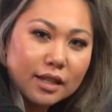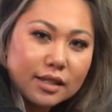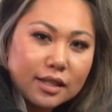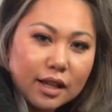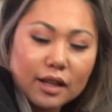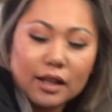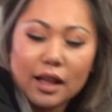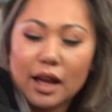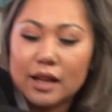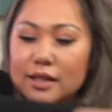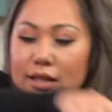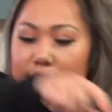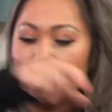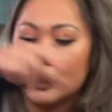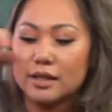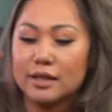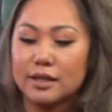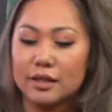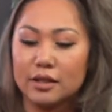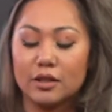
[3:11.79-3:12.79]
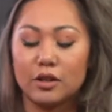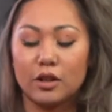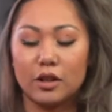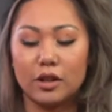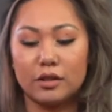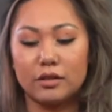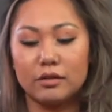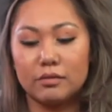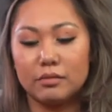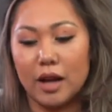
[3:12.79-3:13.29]
sunglasses,
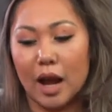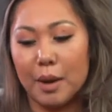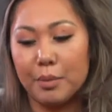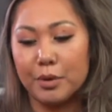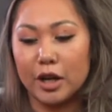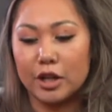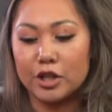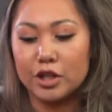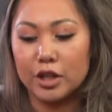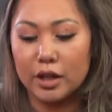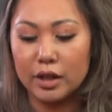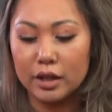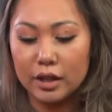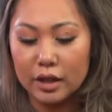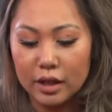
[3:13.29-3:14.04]
or eye protection.